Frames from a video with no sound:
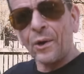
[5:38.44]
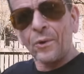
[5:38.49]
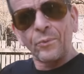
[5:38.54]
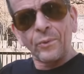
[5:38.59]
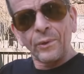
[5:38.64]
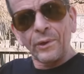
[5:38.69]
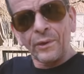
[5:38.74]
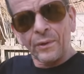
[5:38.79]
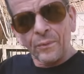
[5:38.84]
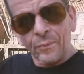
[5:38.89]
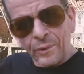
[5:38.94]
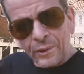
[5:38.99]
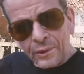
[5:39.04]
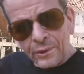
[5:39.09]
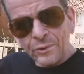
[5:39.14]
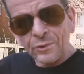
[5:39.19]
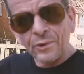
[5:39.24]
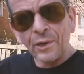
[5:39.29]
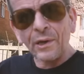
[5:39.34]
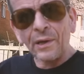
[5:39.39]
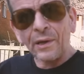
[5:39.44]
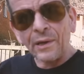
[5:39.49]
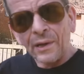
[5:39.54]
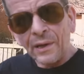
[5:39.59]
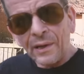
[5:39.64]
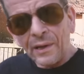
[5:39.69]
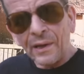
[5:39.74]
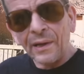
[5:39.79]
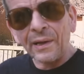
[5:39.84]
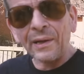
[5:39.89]
out with, with
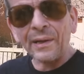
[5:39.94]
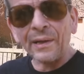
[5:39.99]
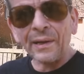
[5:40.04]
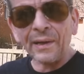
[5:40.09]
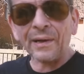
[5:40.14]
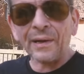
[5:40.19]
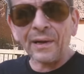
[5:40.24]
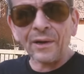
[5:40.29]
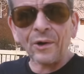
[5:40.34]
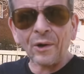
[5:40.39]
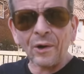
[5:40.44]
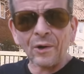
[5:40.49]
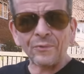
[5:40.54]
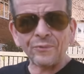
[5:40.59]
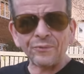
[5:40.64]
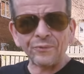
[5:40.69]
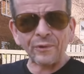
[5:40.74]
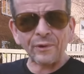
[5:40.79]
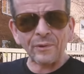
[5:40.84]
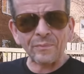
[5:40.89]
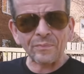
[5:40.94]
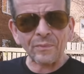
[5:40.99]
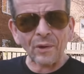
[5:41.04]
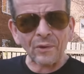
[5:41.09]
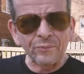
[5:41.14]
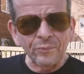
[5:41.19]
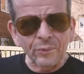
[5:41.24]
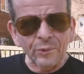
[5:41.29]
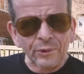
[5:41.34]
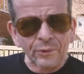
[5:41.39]
a, a, a layer of, um,
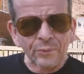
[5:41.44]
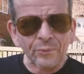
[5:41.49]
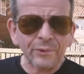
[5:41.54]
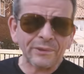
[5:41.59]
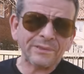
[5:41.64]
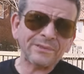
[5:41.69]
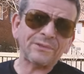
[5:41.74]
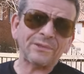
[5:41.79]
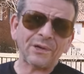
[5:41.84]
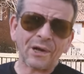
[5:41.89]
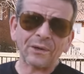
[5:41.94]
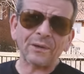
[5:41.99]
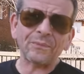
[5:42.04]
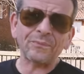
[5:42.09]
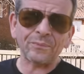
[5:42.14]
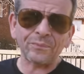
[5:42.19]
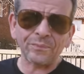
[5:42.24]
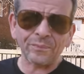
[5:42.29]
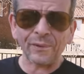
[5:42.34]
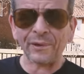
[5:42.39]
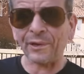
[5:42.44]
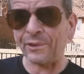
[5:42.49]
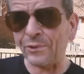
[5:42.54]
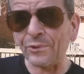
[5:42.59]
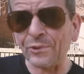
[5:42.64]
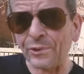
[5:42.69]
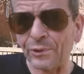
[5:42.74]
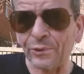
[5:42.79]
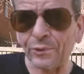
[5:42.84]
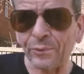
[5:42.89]
of wood, which is not what I
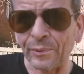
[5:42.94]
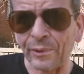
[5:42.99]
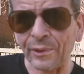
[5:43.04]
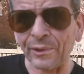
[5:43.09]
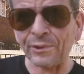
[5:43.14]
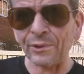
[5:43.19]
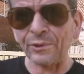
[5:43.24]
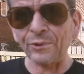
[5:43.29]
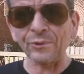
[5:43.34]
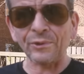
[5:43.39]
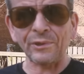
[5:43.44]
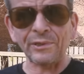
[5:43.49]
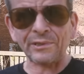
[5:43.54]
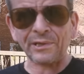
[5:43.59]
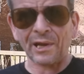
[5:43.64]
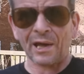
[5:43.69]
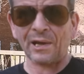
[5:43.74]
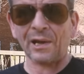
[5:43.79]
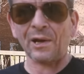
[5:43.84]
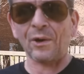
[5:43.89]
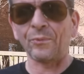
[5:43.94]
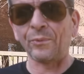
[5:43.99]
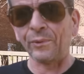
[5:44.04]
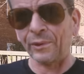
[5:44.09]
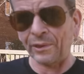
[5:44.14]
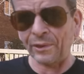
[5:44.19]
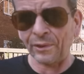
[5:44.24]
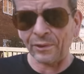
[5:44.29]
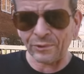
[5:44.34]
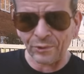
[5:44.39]
usually do because I usually start out
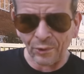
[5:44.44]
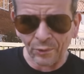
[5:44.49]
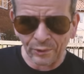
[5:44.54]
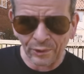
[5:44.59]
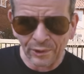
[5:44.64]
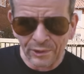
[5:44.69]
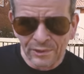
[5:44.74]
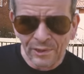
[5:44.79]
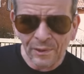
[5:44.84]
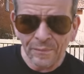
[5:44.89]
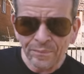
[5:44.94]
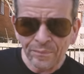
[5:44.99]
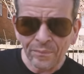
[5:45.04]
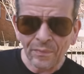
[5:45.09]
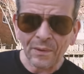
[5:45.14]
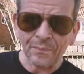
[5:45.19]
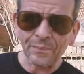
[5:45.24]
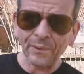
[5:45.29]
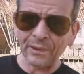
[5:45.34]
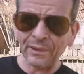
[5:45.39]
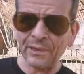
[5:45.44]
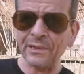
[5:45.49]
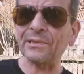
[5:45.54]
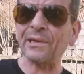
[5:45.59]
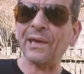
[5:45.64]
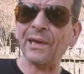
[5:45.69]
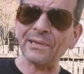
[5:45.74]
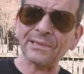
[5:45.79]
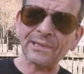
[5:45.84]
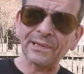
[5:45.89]
with the sawdust. But in this
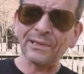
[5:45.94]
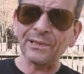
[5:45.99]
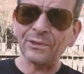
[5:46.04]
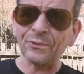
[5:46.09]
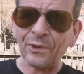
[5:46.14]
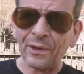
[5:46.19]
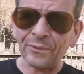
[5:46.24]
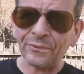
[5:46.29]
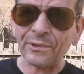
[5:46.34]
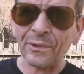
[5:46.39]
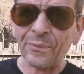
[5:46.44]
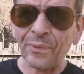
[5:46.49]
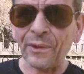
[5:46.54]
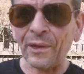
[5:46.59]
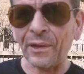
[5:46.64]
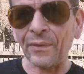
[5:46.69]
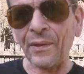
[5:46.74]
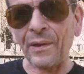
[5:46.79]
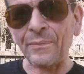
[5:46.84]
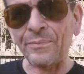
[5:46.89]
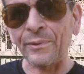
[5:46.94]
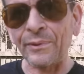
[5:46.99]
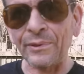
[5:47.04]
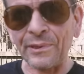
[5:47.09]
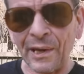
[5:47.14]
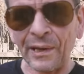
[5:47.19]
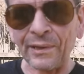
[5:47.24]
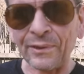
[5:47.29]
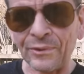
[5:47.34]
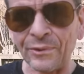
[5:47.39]
case, I need to have something that
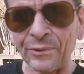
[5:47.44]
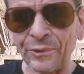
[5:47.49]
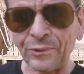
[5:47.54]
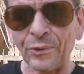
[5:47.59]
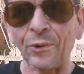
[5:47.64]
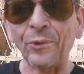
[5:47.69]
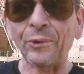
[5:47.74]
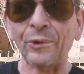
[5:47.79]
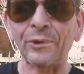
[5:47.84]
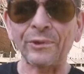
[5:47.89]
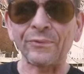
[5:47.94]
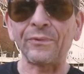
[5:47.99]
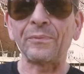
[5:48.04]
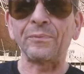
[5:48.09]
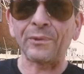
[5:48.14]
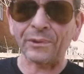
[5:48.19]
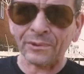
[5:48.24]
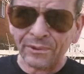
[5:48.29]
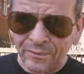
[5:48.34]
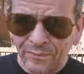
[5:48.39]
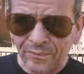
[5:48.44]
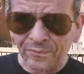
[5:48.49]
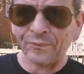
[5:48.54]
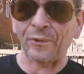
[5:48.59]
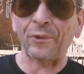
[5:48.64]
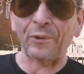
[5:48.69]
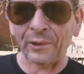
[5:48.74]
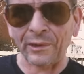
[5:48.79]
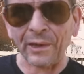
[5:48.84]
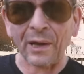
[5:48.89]
protects the sawdust from just
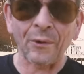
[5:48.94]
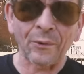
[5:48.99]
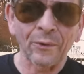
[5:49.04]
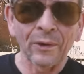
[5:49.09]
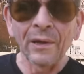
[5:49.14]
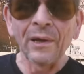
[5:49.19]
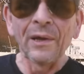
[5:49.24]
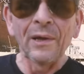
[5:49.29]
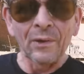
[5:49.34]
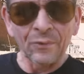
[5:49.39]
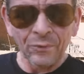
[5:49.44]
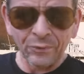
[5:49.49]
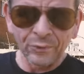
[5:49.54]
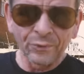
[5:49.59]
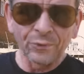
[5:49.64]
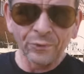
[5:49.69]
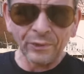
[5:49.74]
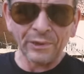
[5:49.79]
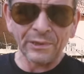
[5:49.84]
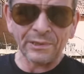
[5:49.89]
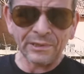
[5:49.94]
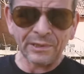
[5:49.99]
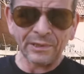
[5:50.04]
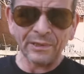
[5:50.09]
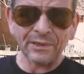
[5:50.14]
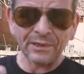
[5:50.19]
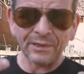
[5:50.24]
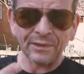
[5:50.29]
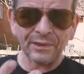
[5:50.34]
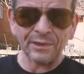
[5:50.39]
falling down through this,
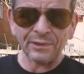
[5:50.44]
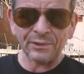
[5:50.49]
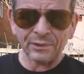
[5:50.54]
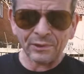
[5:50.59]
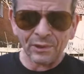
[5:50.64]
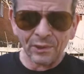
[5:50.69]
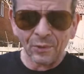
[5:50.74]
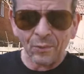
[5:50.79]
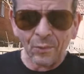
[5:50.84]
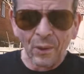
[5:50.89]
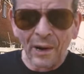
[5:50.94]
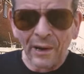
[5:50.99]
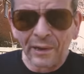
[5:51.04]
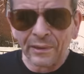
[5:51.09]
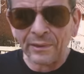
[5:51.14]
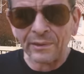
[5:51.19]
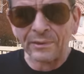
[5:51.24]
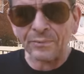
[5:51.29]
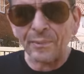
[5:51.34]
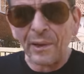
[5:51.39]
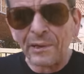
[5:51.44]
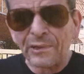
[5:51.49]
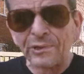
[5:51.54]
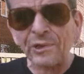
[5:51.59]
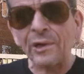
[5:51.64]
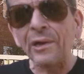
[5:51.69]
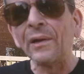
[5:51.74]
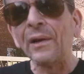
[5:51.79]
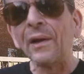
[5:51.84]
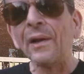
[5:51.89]
uh, this uh, wire, this
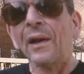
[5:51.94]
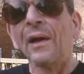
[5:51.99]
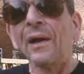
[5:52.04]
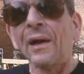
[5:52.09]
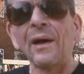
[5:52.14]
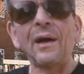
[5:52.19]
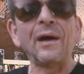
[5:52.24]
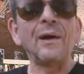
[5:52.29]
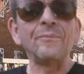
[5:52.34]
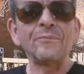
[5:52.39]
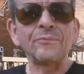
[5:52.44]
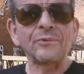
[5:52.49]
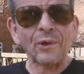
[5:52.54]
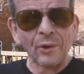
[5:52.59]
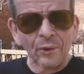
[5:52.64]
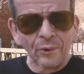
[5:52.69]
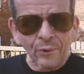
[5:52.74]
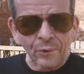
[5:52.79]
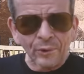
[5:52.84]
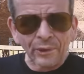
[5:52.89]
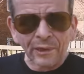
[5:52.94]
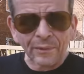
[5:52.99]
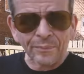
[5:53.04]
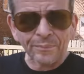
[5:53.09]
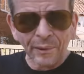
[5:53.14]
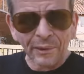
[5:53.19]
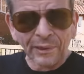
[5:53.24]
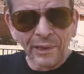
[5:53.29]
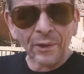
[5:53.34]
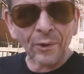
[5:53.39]
mesh. Um, so I'll go and
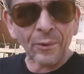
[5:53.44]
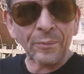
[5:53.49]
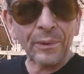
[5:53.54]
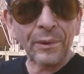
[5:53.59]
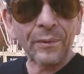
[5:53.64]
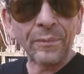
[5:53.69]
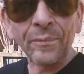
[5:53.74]
pick that up.